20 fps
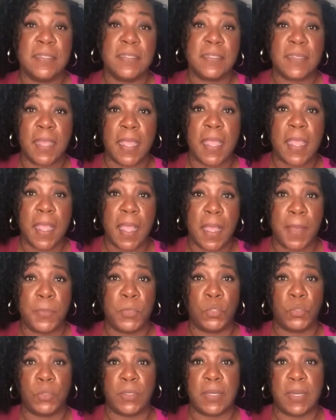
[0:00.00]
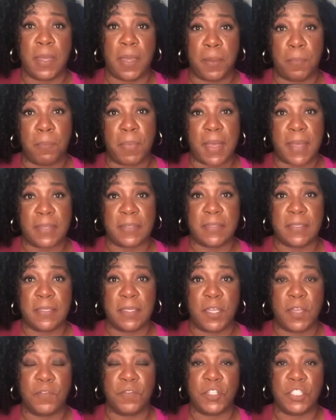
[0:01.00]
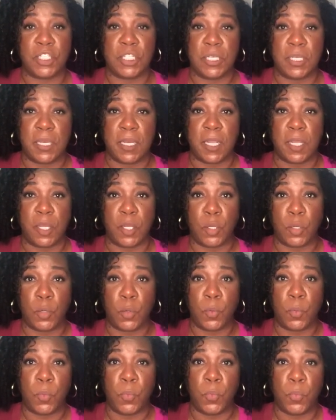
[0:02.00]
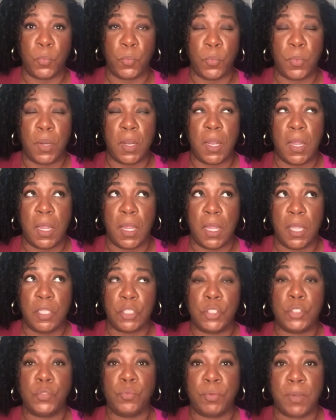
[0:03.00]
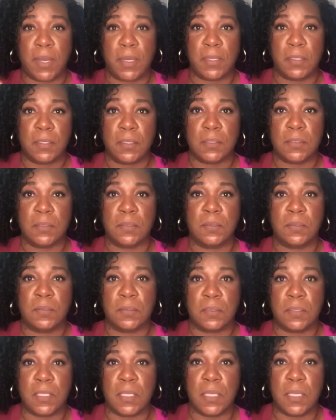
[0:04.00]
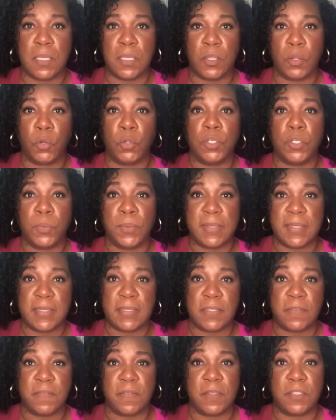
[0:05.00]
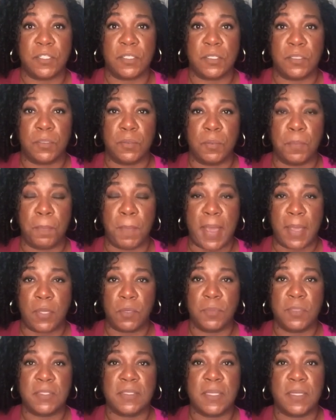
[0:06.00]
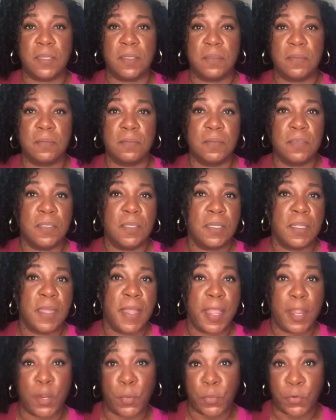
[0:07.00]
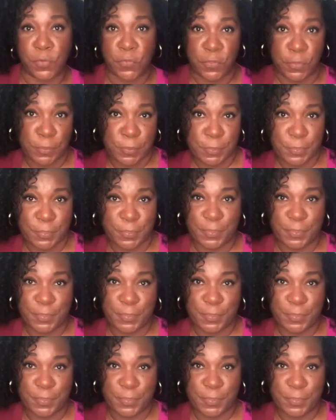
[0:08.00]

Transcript: Today I'm doing the unboxing of the Chanel two products, the early release of the Mademoiselle hair perfume